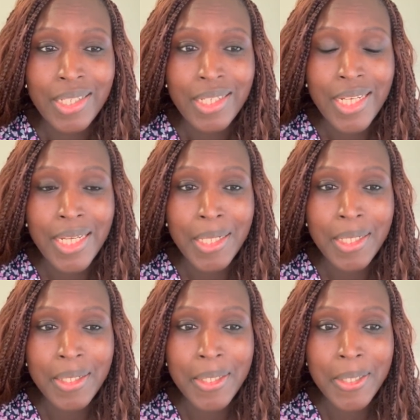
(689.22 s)

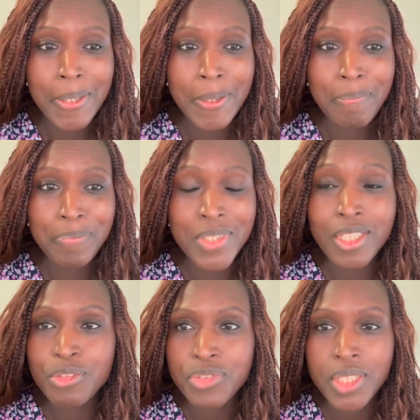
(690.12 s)

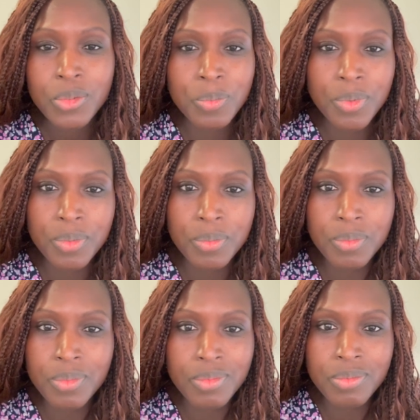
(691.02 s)
the effect
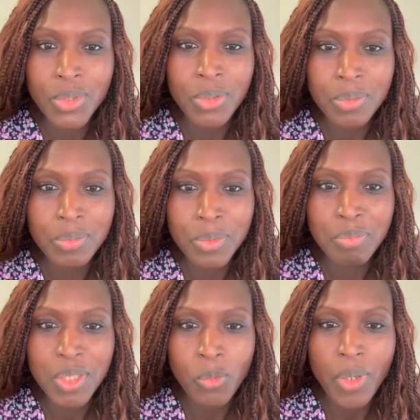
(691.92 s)
would
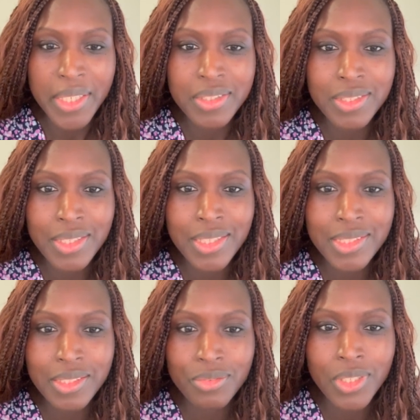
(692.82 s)
be quite
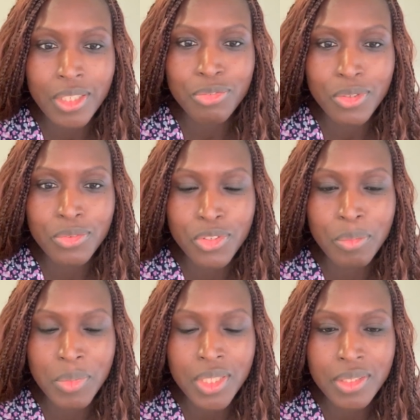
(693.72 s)
severe for
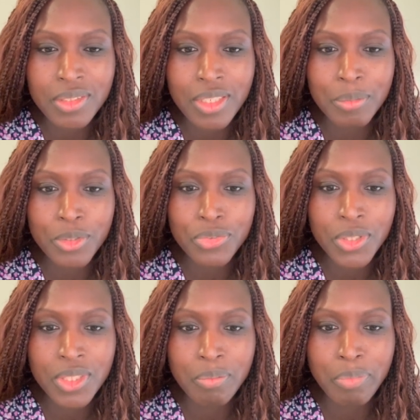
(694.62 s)
me in terms
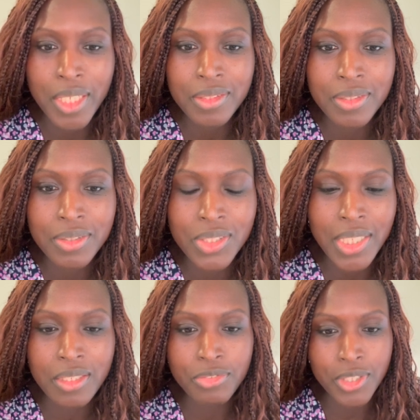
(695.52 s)
of the impact, the
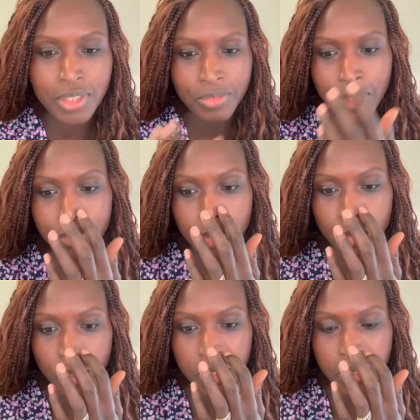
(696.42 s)
side effect of the
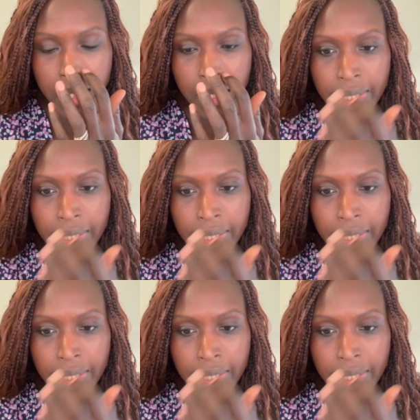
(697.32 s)
drug.